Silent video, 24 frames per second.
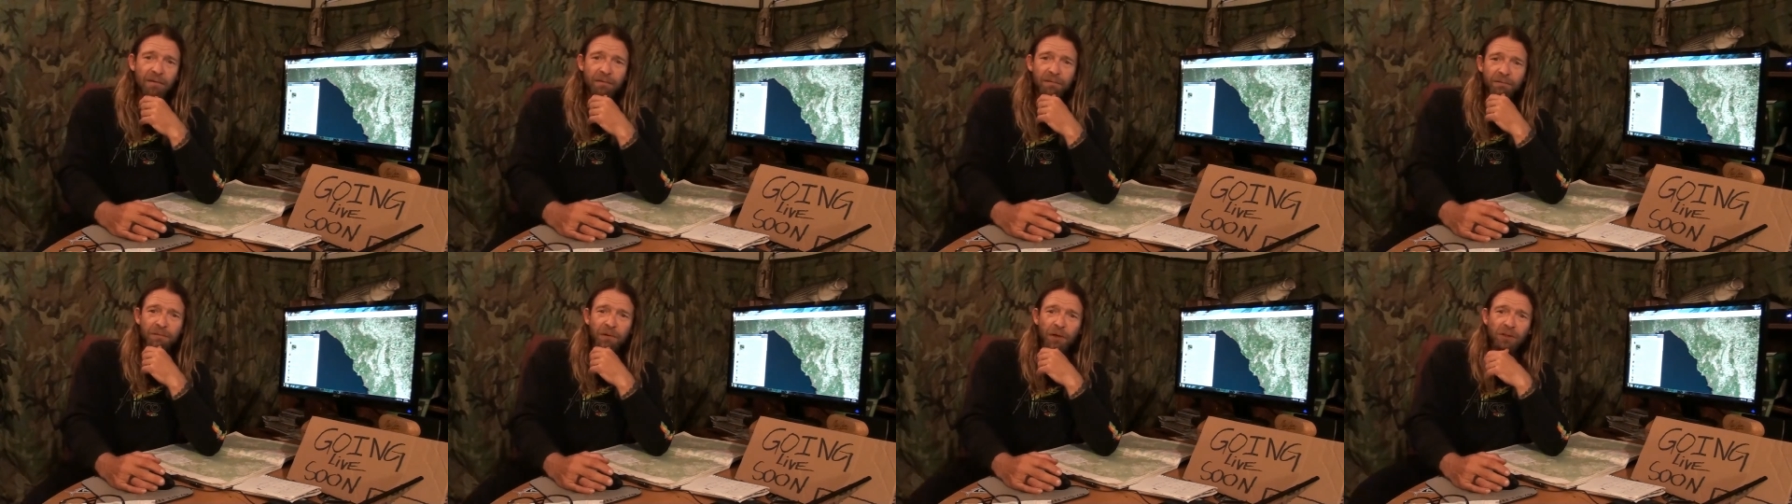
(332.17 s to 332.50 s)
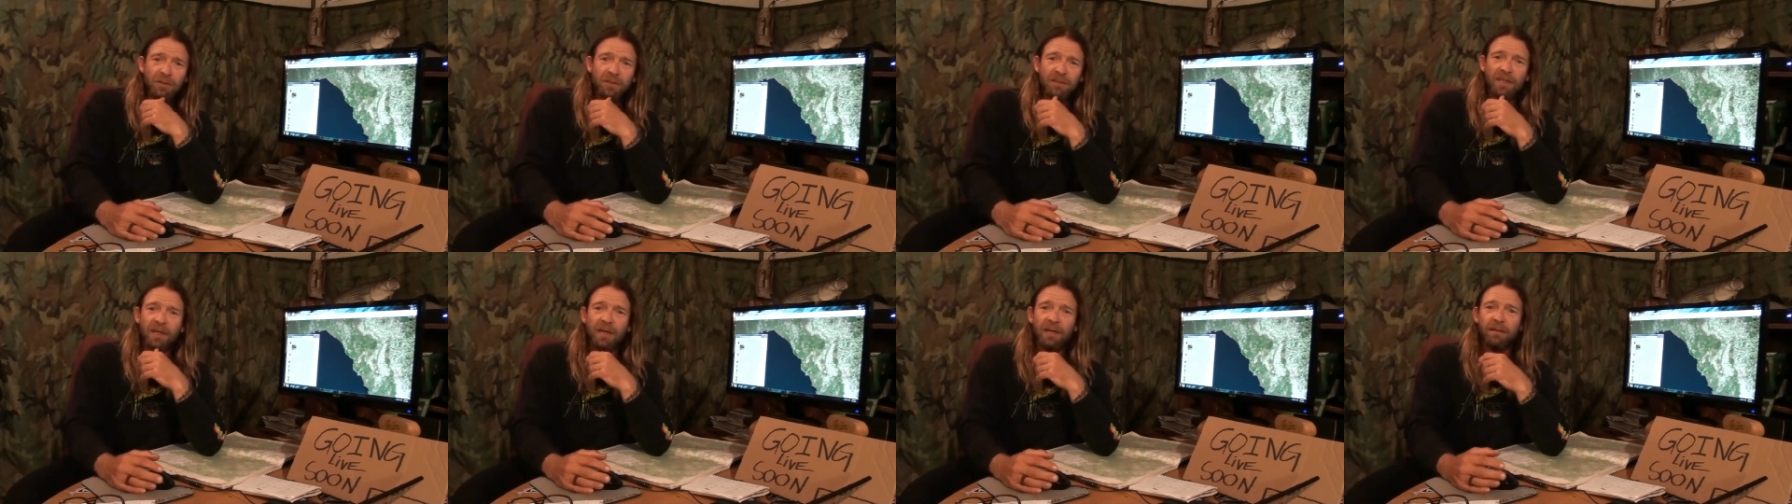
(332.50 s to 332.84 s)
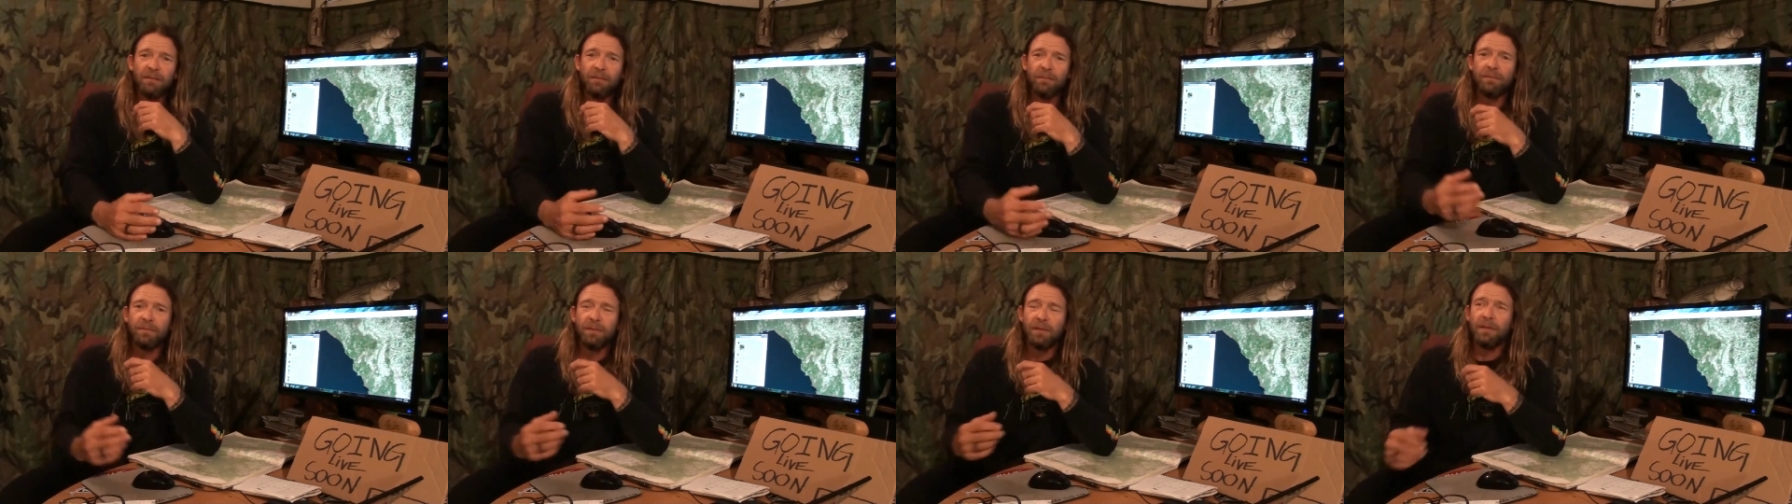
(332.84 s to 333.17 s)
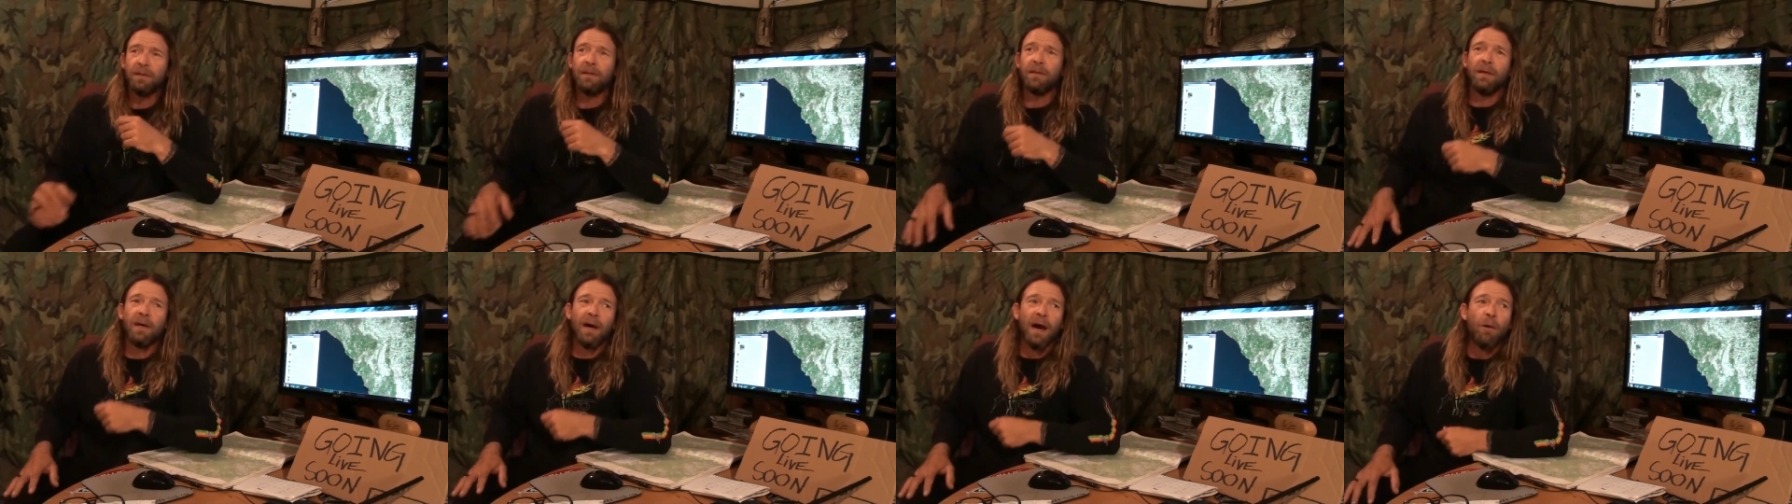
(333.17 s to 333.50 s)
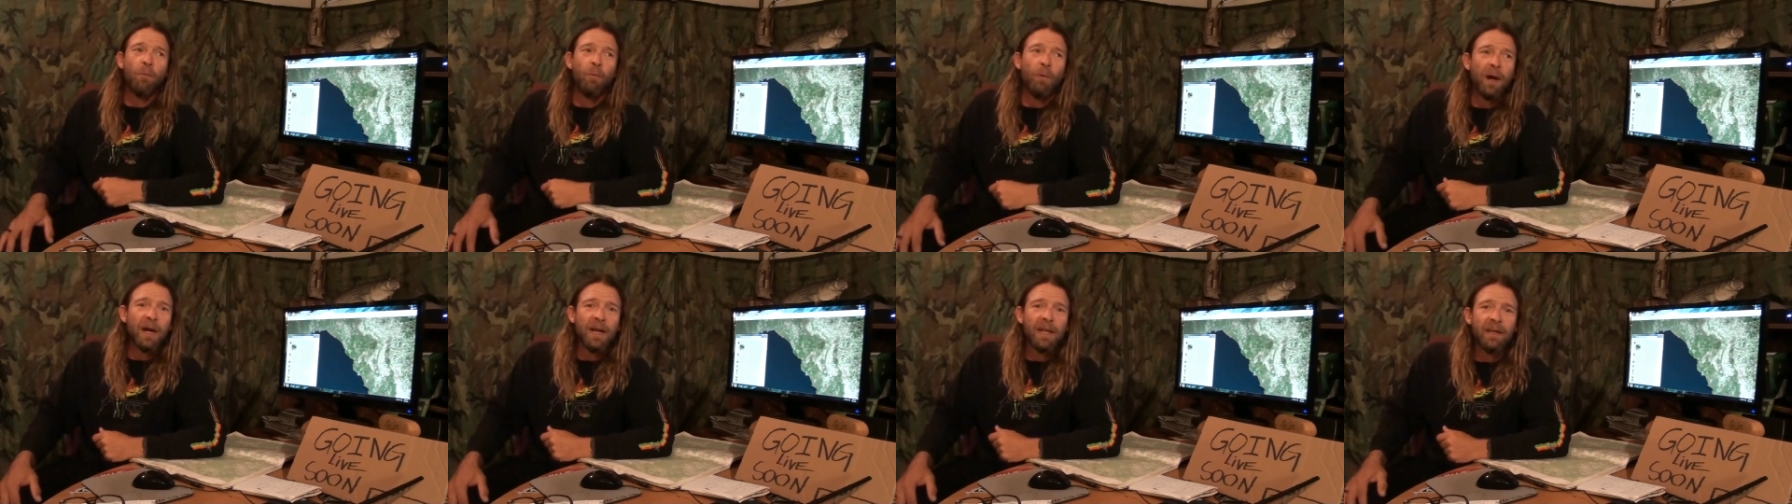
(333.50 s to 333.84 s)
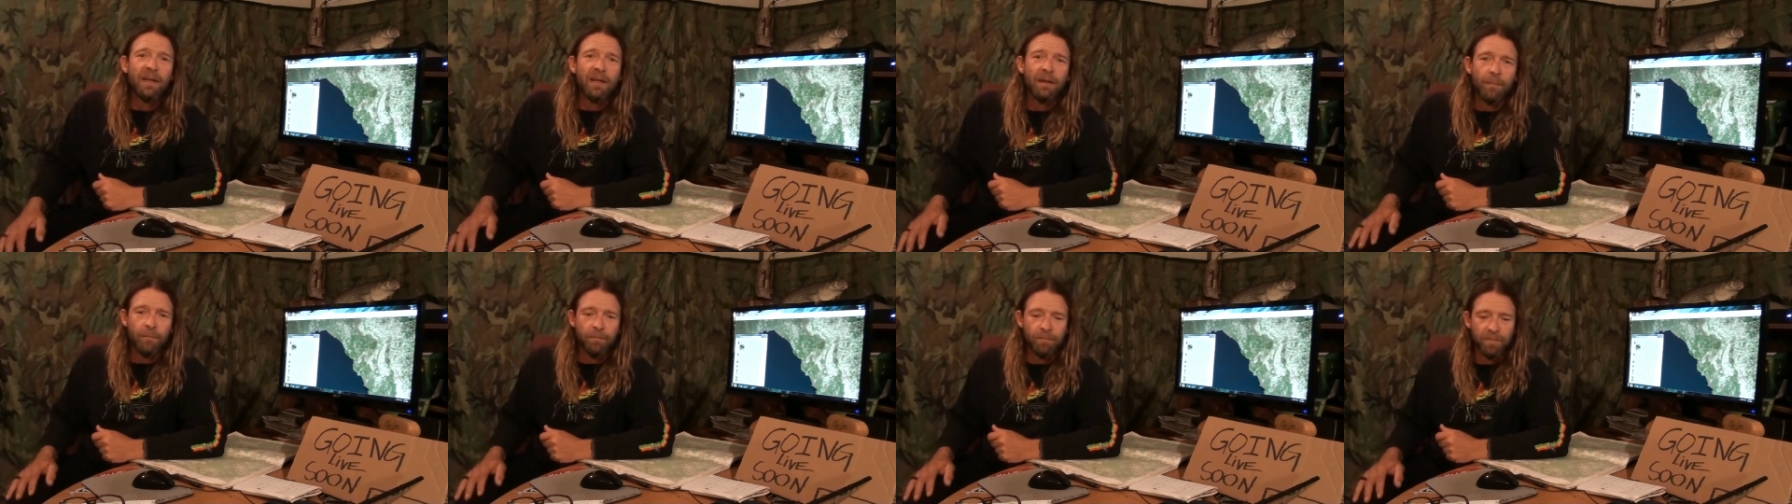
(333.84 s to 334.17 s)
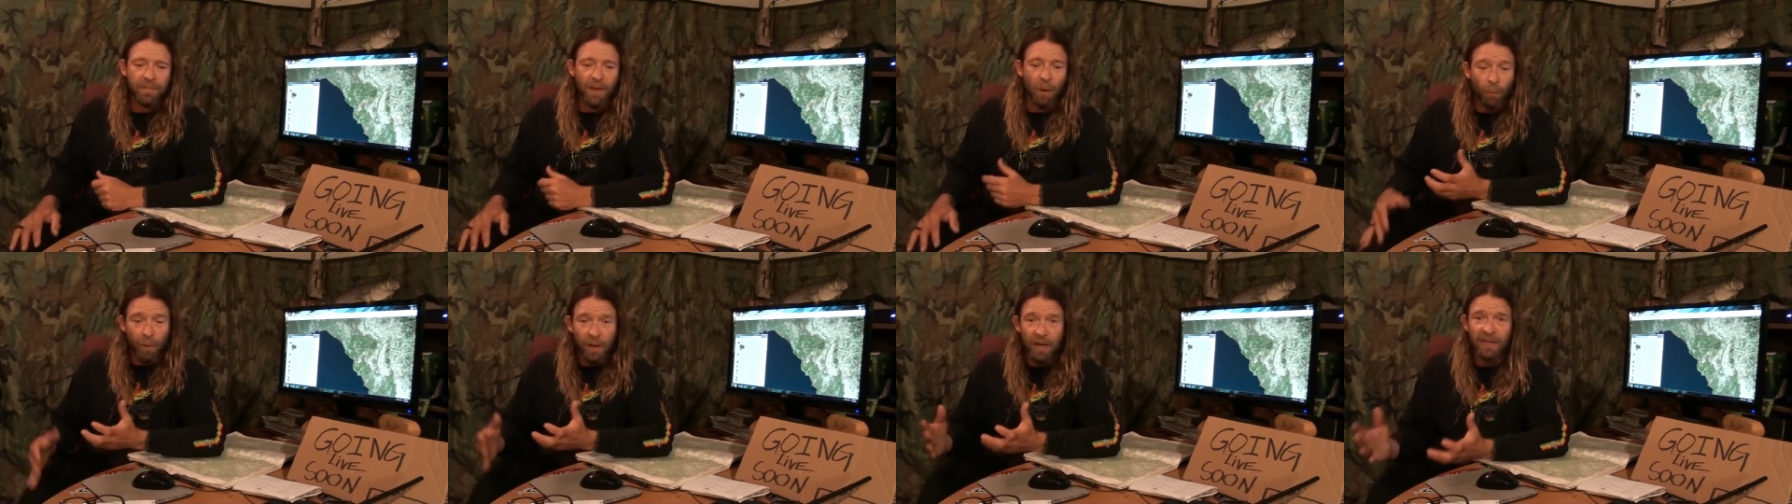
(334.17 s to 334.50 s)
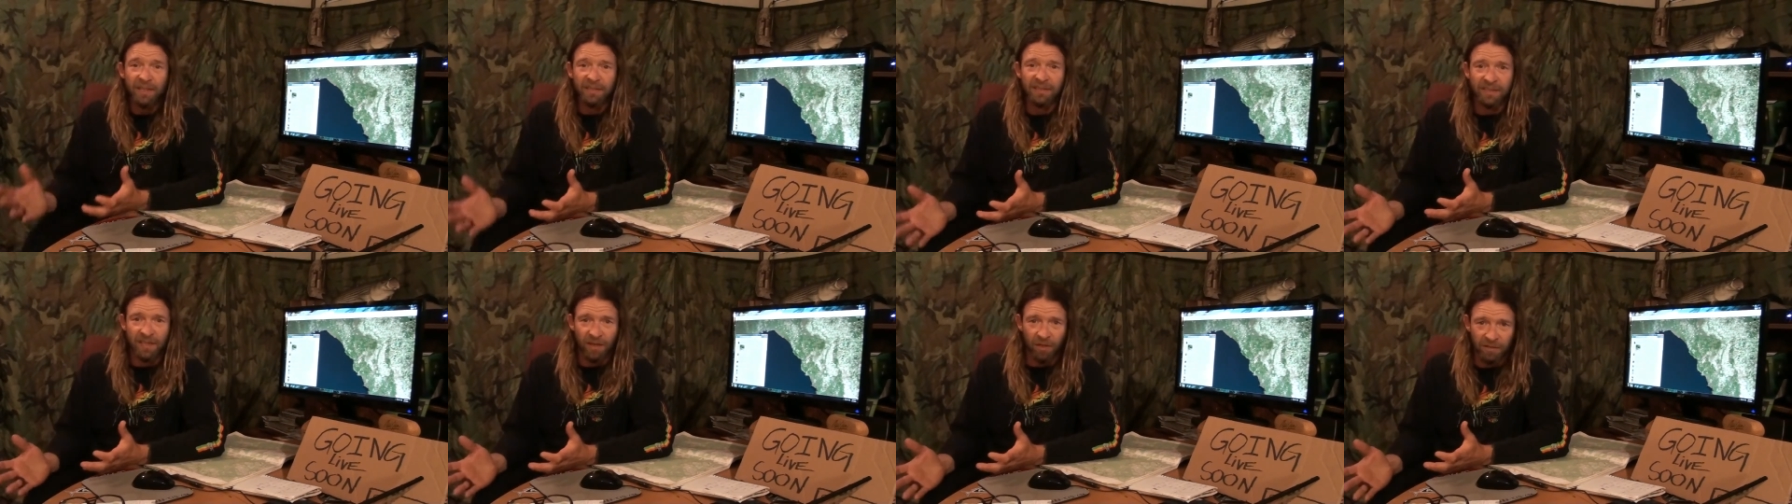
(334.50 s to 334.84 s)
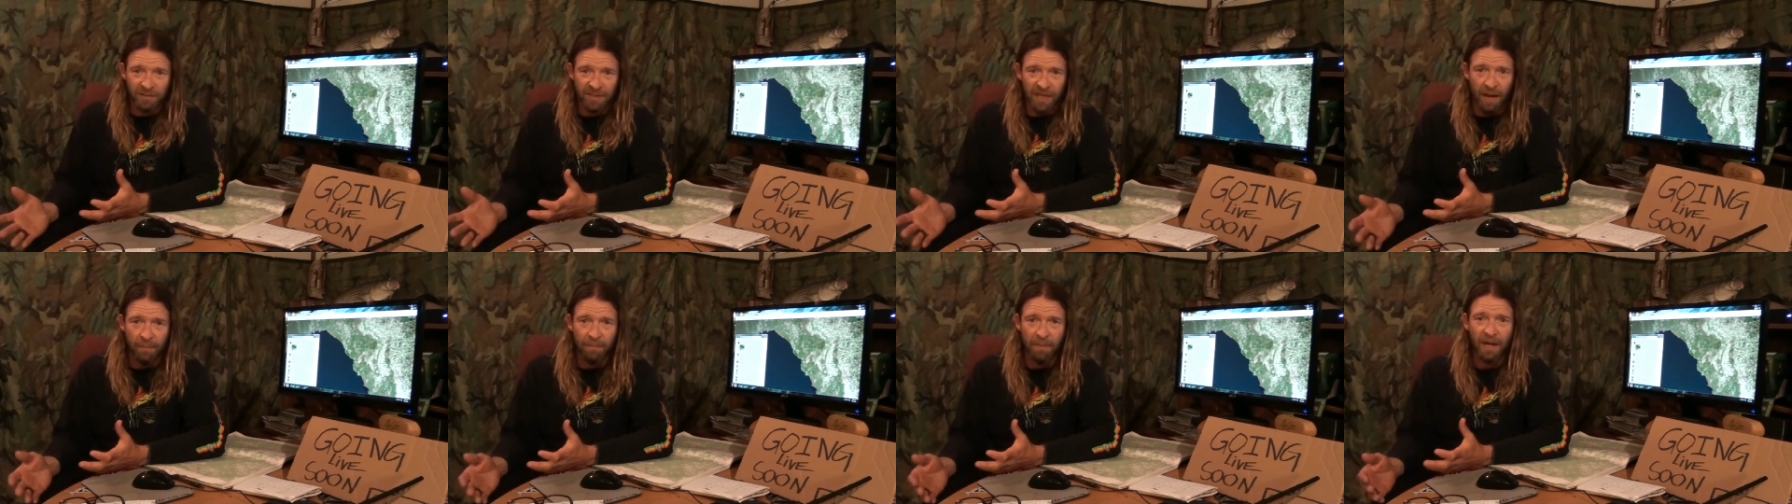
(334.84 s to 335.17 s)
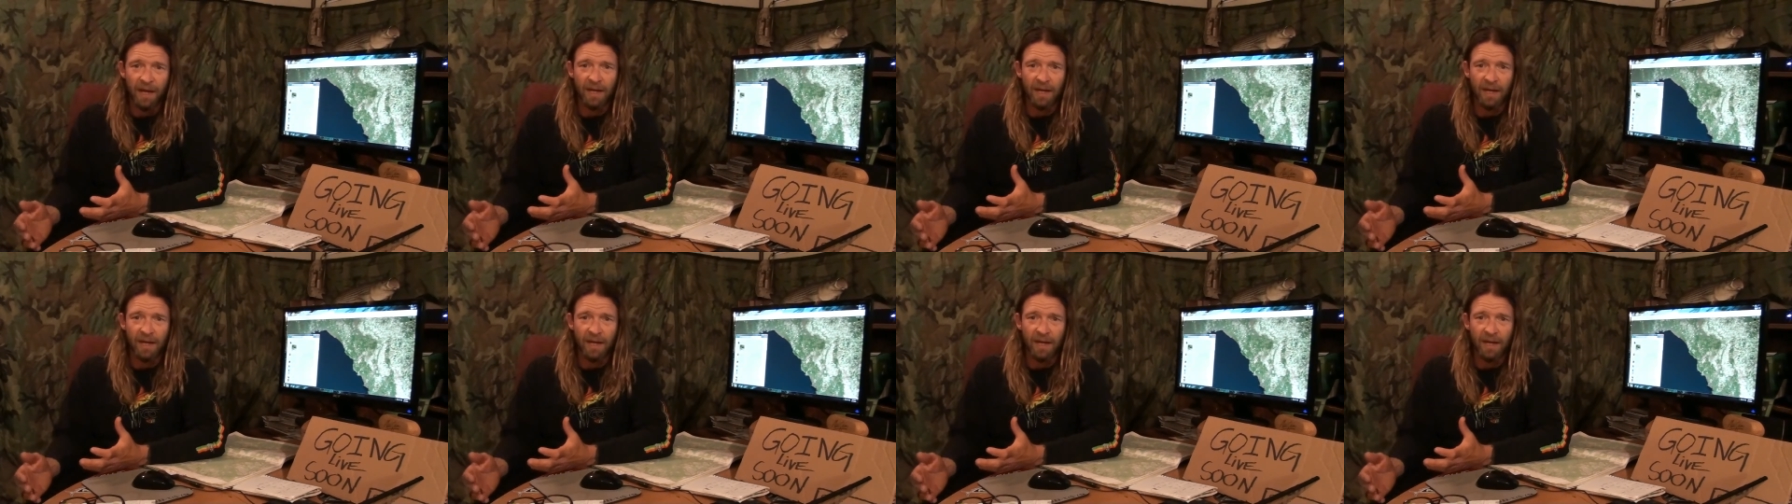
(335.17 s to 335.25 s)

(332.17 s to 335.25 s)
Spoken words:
First, I wanted to sit on top.